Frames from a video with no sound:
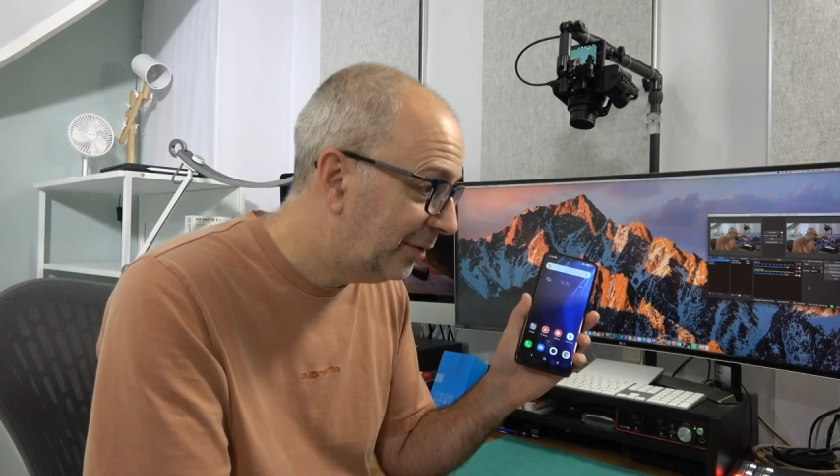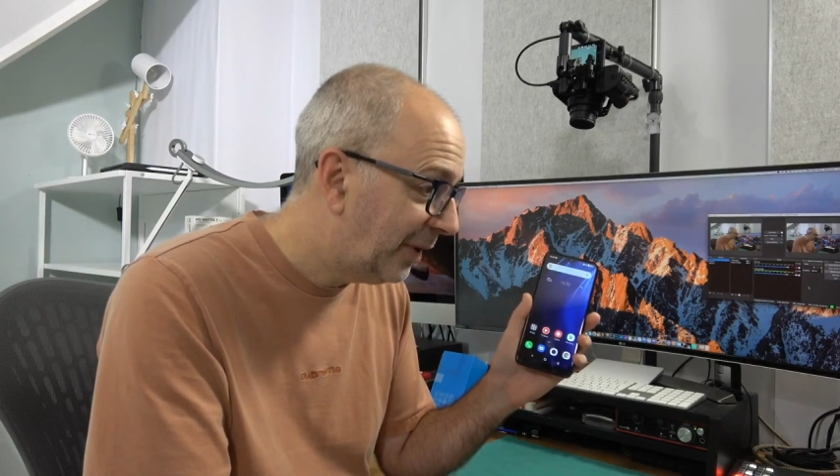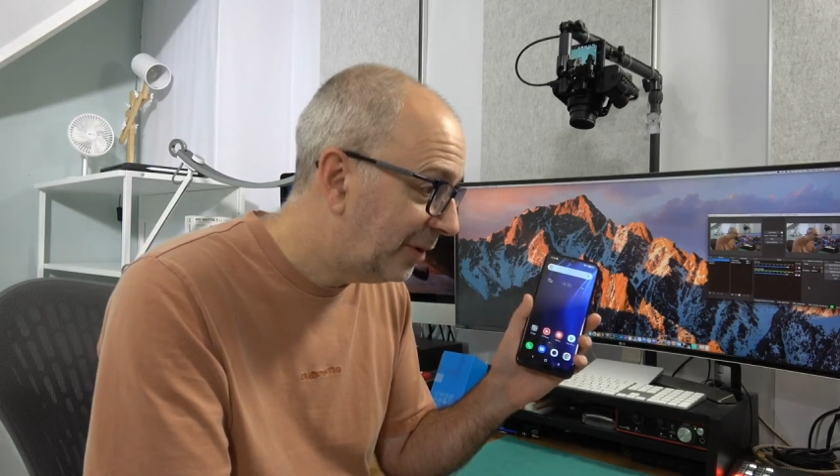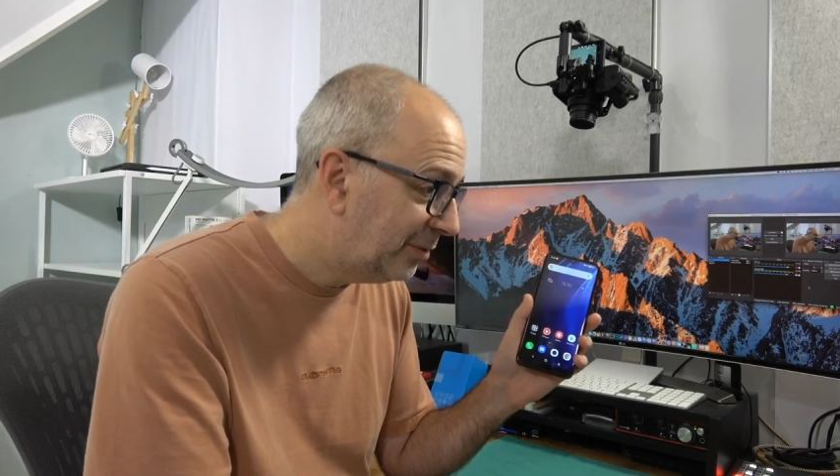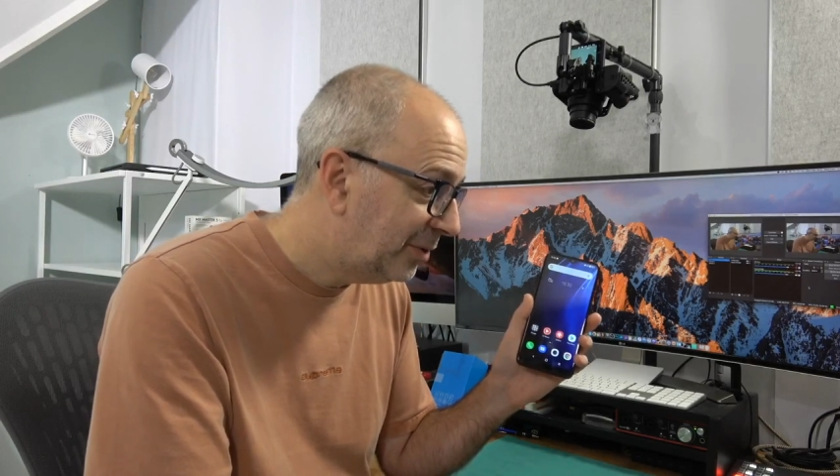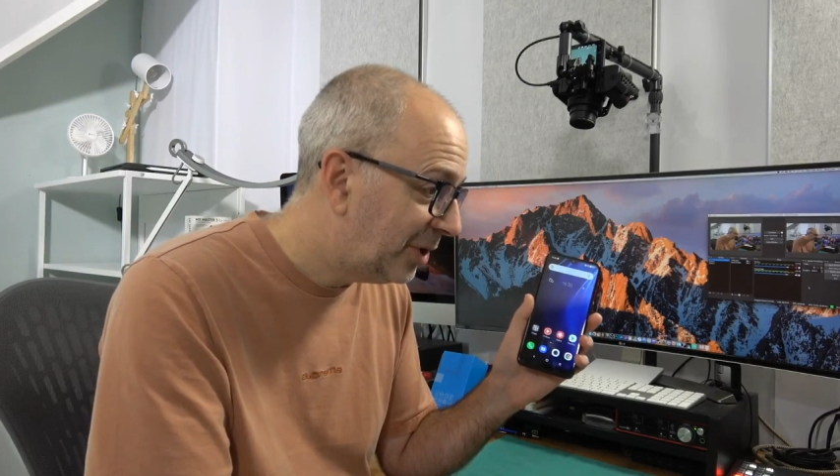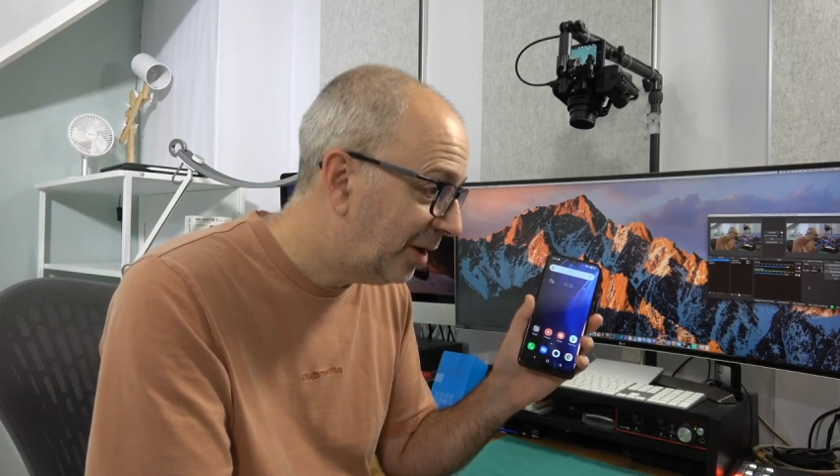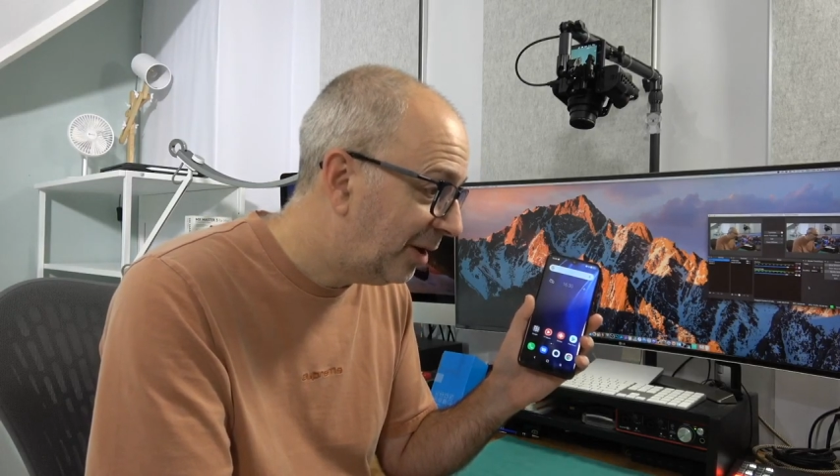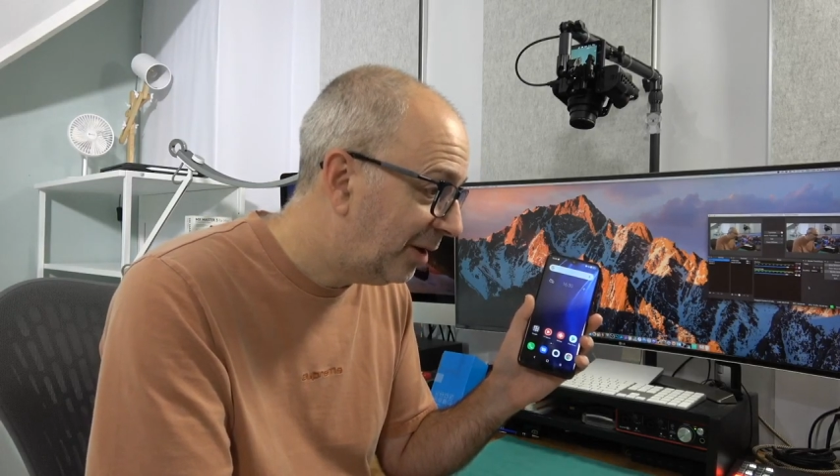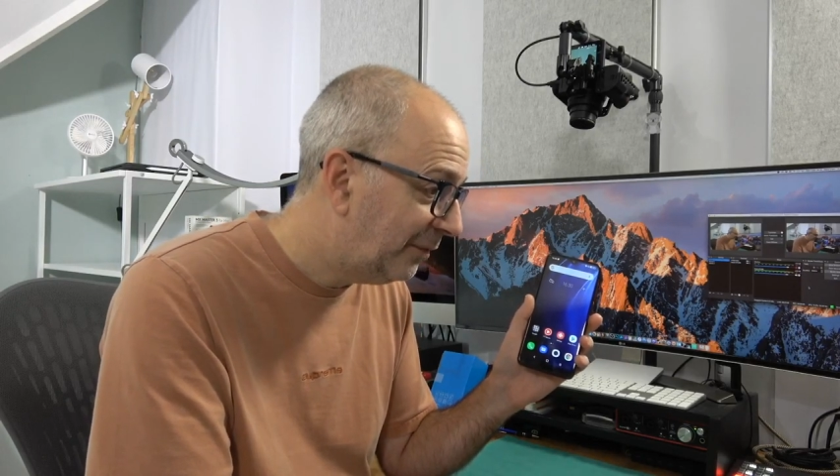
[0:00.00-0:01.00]
the phones
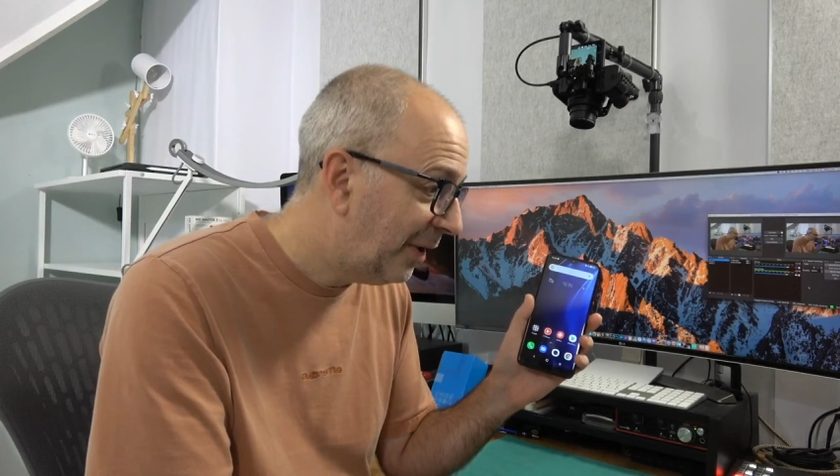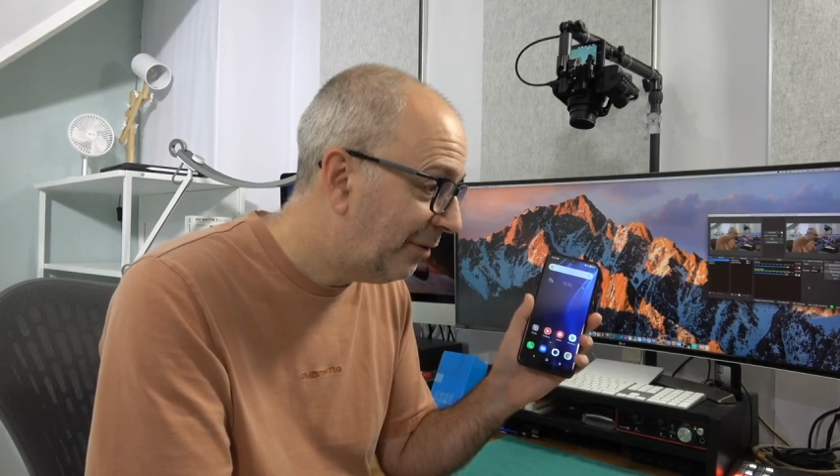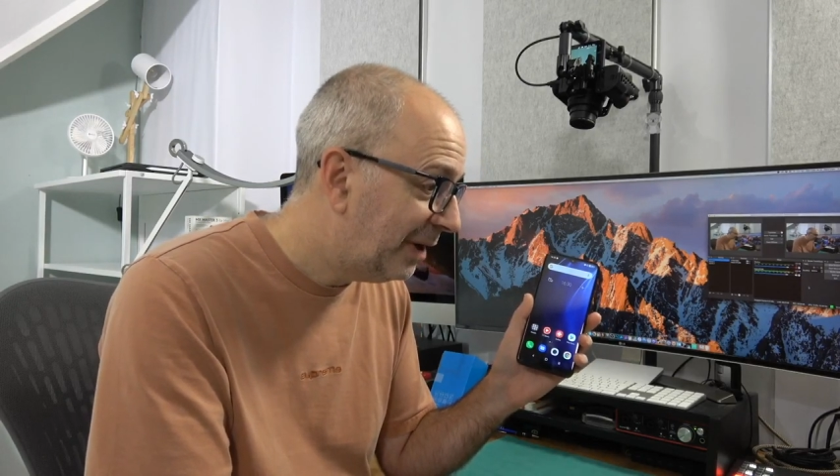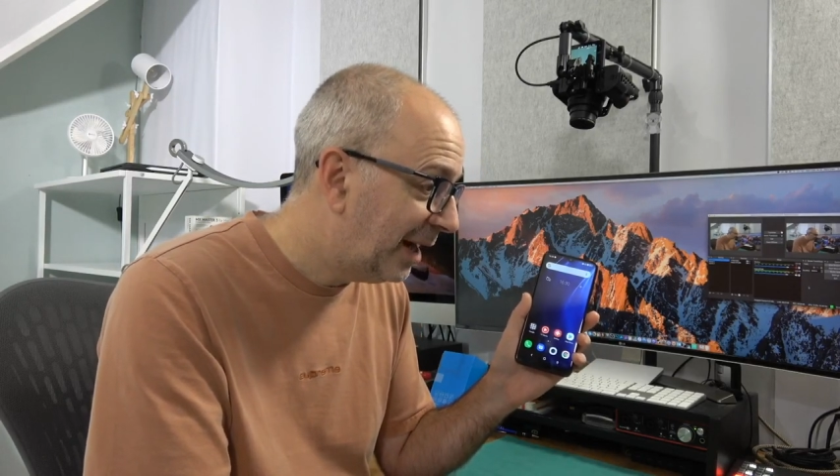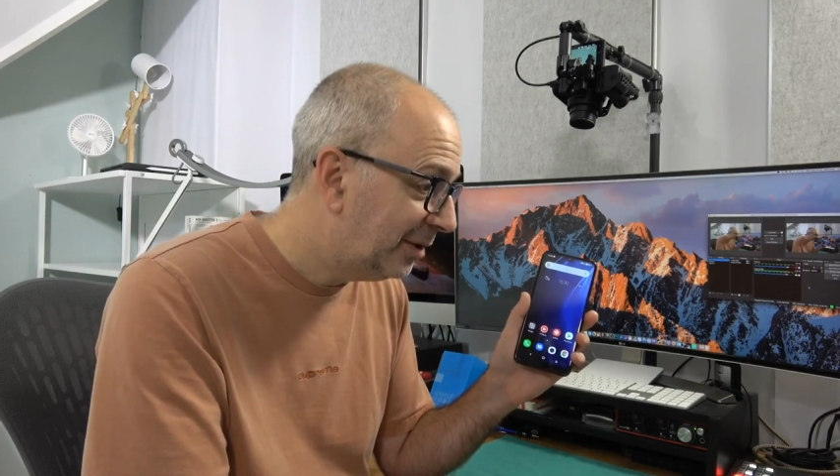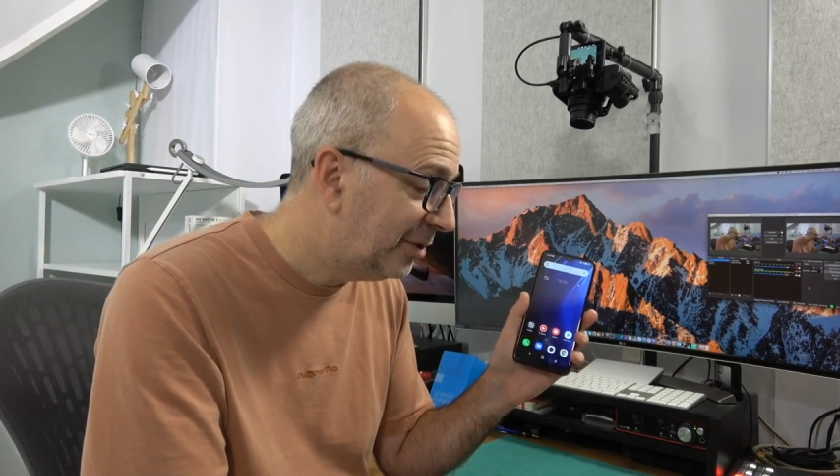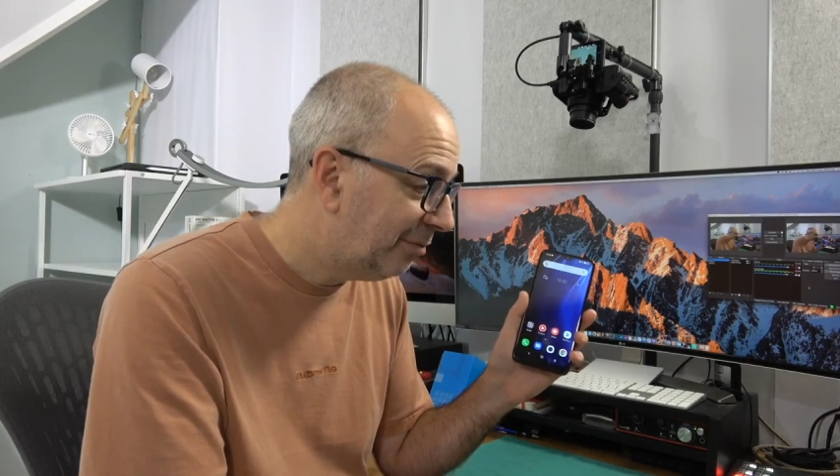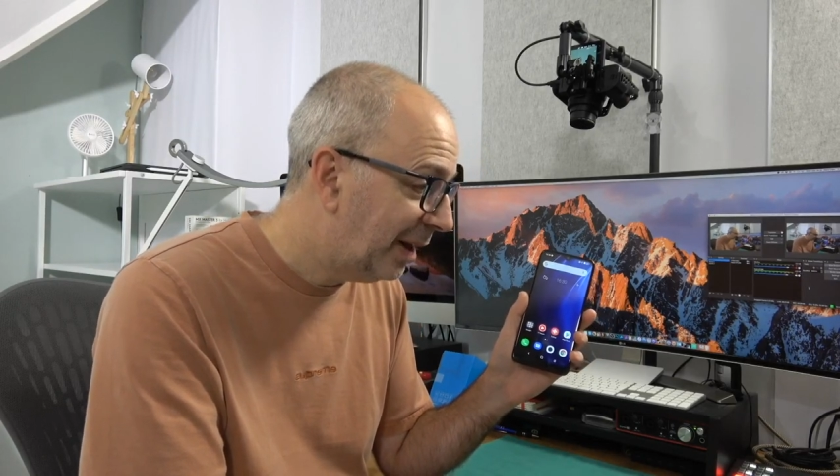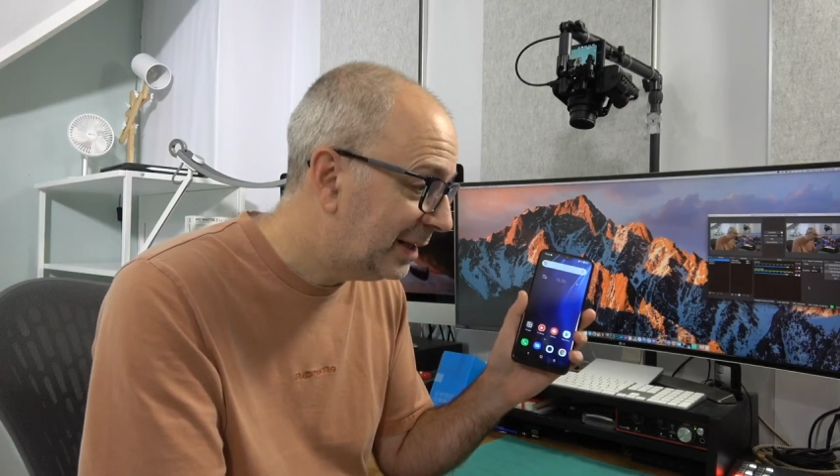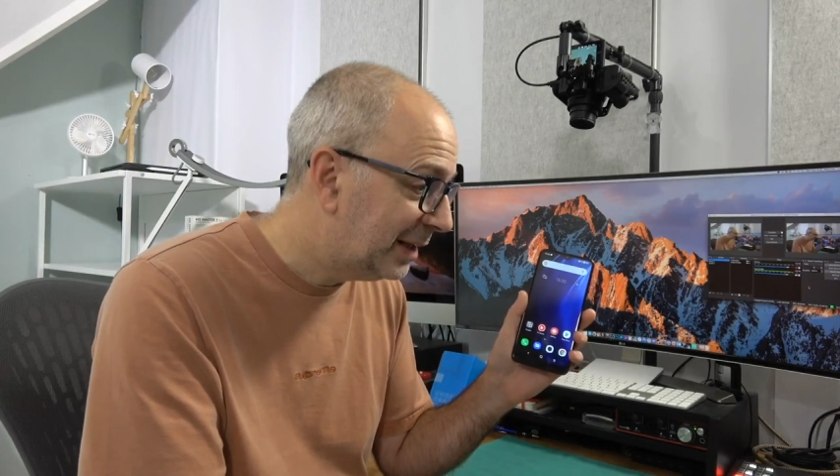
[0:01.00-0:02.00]
are very
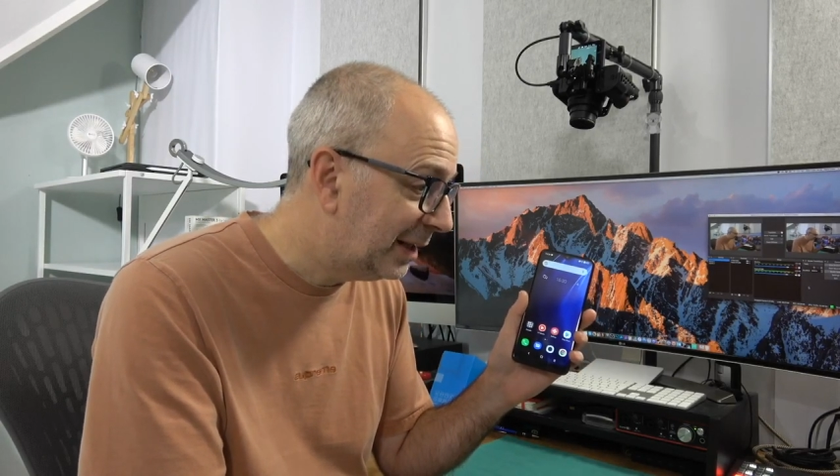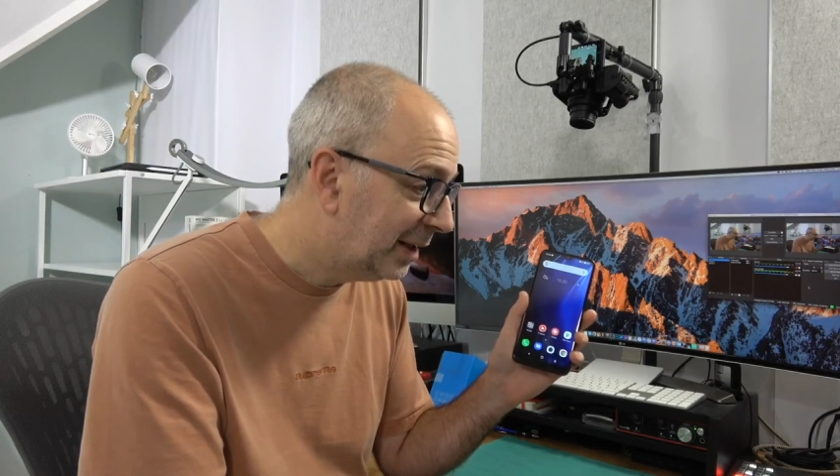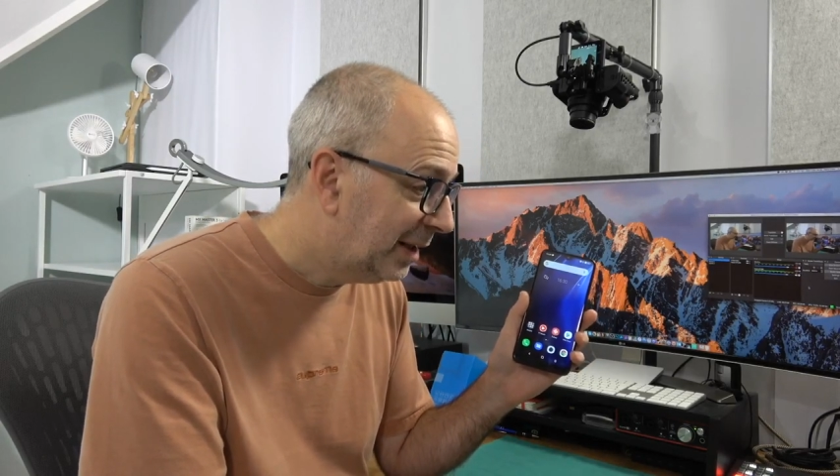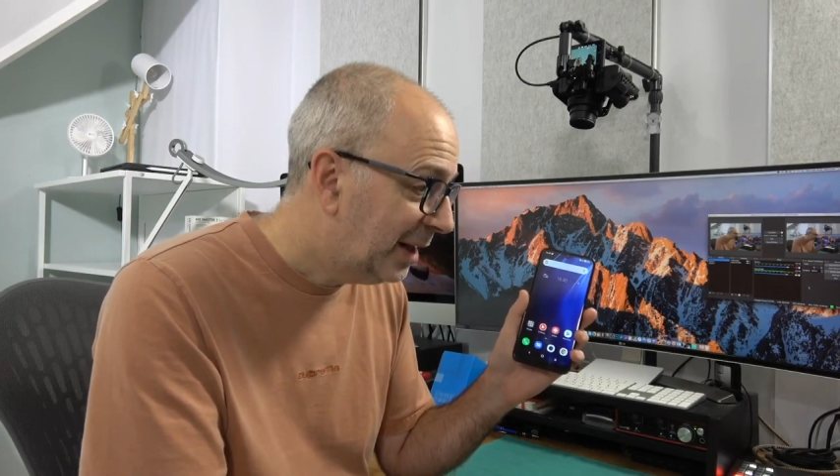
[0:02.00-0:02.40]
underrated.